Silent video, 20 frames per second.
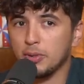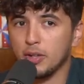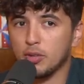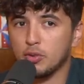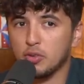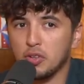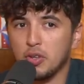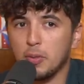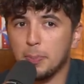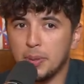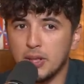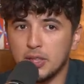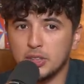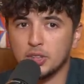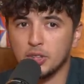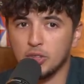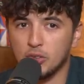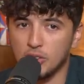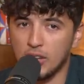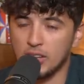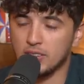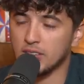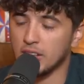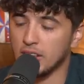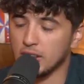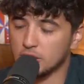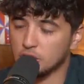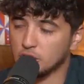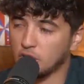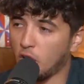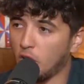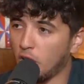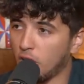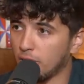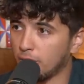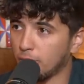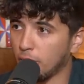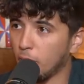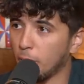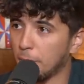that took the picture said that it shot
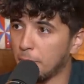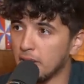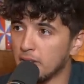off up